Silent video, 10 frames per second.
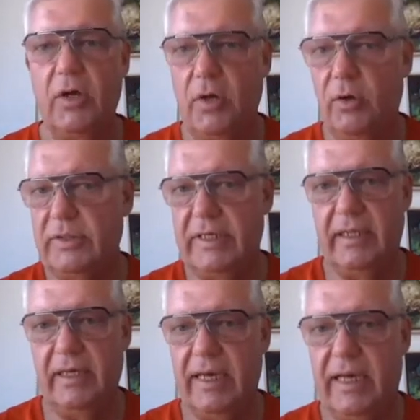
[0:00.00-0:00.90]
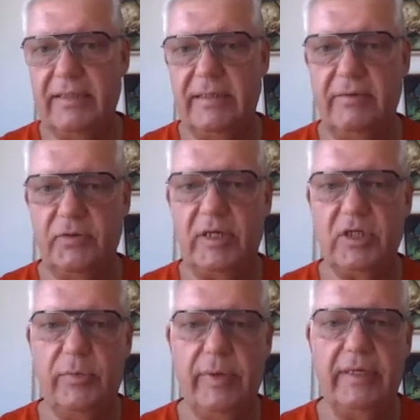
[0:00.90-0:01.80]
don't see the cars,
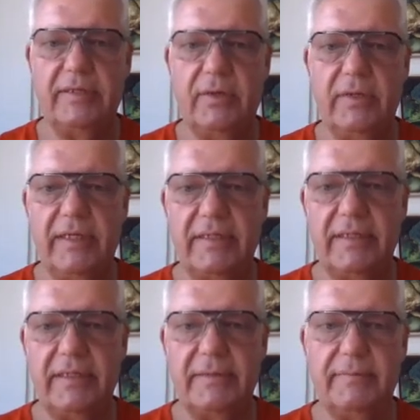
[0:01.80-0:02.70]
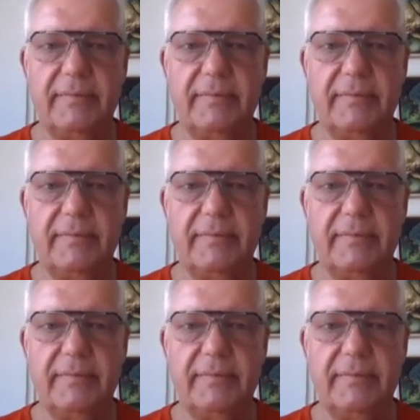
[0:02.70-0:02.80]
especially when it's on distance.